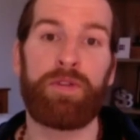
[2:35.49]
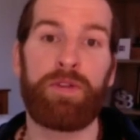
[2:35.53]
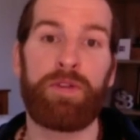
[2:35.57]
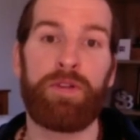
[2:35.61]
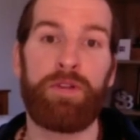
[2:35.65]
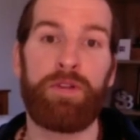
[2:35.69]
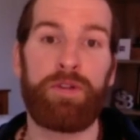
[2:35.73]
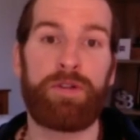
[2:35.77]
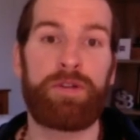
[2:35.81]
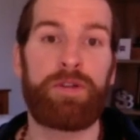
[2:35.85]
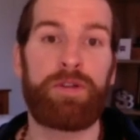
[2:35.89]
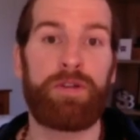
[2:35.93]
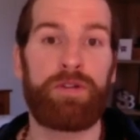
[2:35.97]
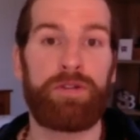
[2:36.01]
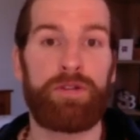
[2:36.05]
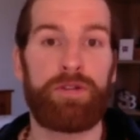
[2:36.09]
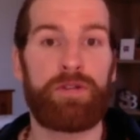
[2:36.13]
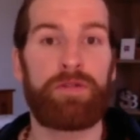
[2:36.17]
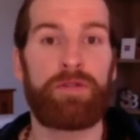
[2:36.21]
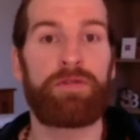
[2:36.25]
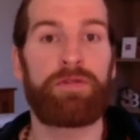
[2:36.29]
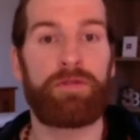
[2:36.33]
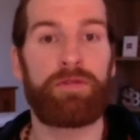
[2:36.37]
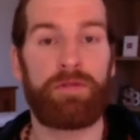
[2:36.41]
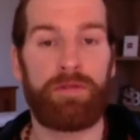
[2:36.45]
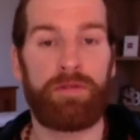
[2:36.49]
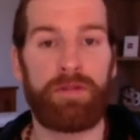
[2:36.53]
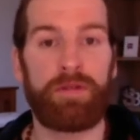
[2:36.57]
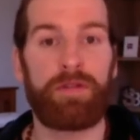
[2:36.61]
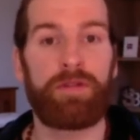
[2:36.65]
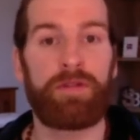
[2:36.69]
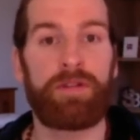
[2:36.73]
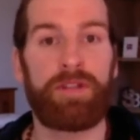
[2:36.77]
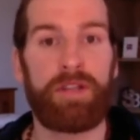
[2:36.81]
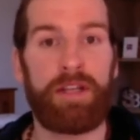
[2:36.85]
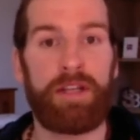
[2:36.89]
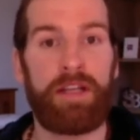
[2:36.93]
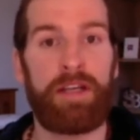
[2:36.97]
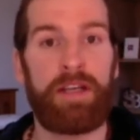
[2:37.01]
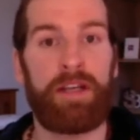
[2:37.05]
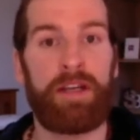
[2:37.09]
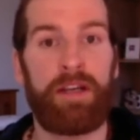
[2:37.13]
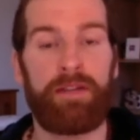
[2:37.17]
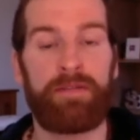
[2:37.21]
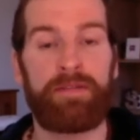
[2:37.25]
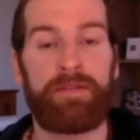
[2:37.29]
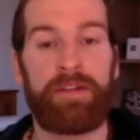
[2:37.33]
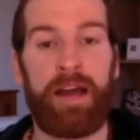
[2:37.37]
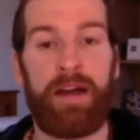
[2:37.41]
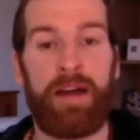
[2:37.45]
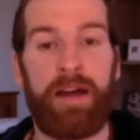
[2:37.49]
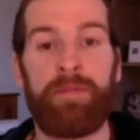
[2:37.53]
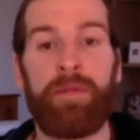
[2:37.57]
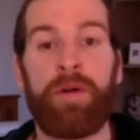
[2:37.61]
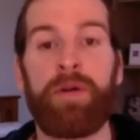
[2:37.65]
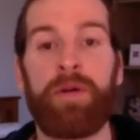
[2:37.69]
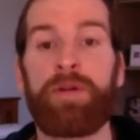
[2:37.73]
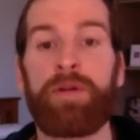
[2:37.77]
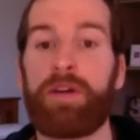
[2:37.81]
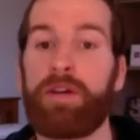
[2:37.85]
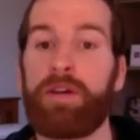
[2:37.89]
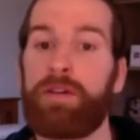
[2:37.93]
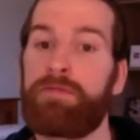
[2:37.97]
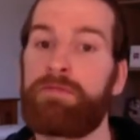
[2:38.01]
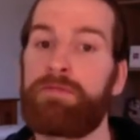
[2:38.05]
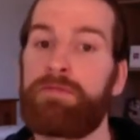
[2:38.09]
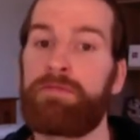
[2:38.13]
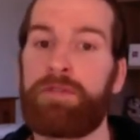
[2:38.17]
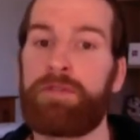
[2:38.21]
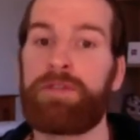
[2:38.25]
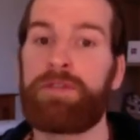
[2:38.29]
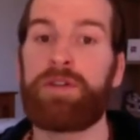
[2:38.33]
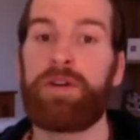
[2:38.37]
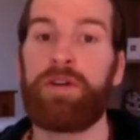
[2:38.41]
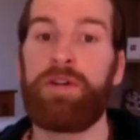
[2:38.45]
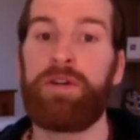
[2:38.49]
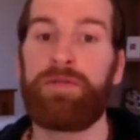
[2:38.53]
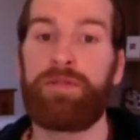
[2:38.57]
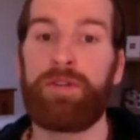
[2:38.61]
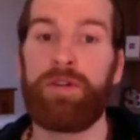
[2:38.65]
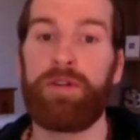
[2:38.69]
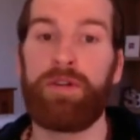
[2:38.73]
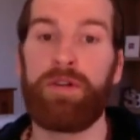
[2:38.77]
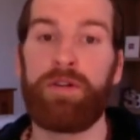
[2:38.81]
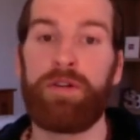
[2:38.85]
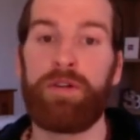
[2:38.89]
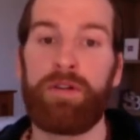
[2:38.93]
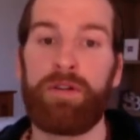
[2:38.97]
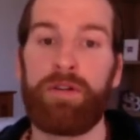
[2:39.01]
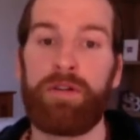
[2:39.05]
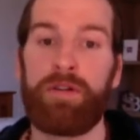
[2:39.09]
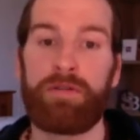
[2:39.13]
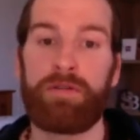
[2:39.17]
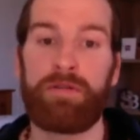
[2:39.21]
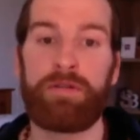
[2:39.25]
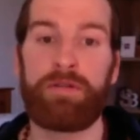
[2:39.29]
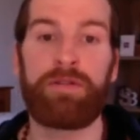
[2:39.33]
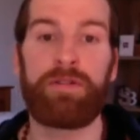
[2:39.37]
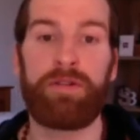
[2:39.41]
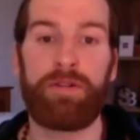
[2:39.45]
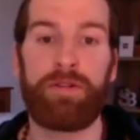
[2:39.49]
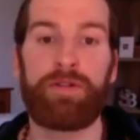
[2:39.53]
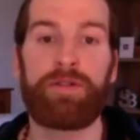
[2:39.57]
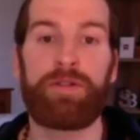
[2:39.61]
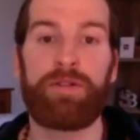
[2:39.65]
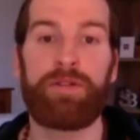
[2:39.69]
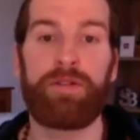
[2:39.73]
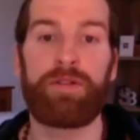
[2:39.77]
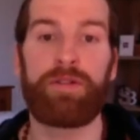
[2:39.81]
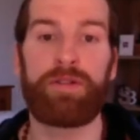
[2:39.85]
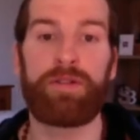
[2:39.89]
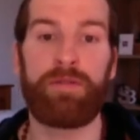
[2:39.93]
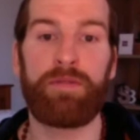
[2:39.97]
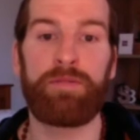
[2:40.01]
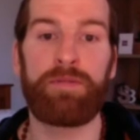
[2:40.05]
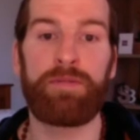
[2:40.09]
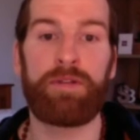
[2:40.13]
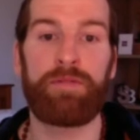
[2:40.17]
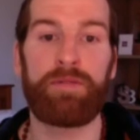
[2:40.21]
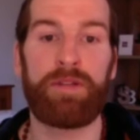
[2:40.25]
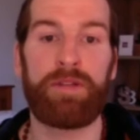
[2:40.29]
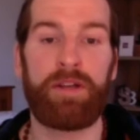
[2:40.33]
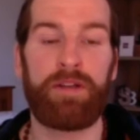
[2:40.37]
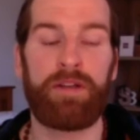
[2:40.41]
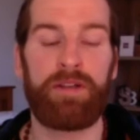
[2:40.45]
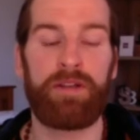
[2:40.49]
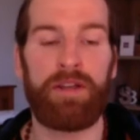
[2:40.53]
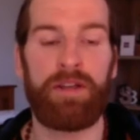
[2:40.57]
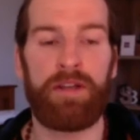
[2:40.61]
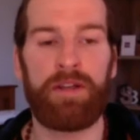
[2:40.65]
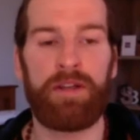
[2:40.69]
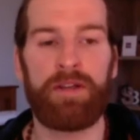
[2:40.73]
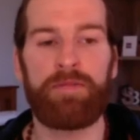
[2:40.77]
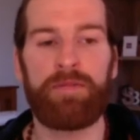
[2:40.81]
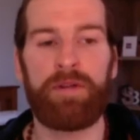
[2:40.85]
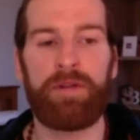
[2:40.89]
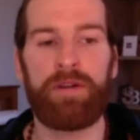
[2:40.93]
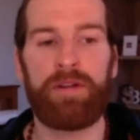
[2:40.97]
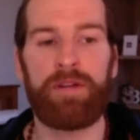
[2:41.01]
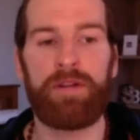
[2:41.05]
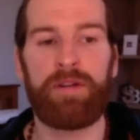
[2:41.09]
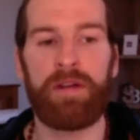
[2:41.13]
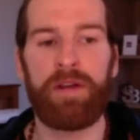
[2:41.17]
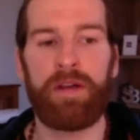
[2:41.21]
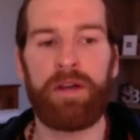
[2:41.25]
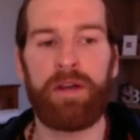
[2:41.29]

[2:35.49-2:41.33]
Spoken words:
you should see if Kambo can resolve your symptoms that you're dealing with.